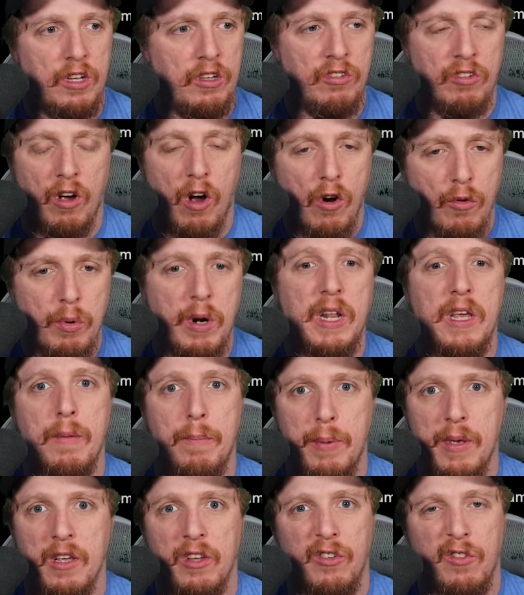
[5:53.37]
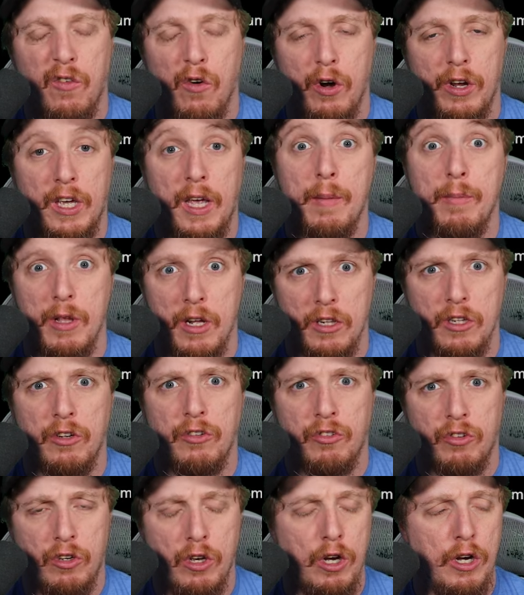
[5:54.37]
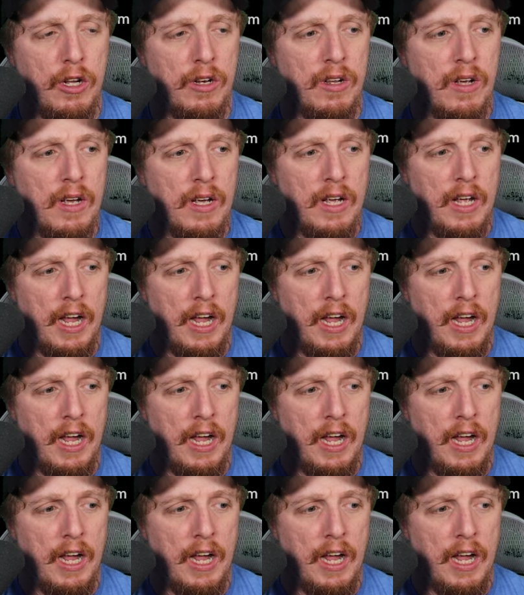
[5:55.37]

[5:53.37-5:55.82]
It's already a PS4 game that looks good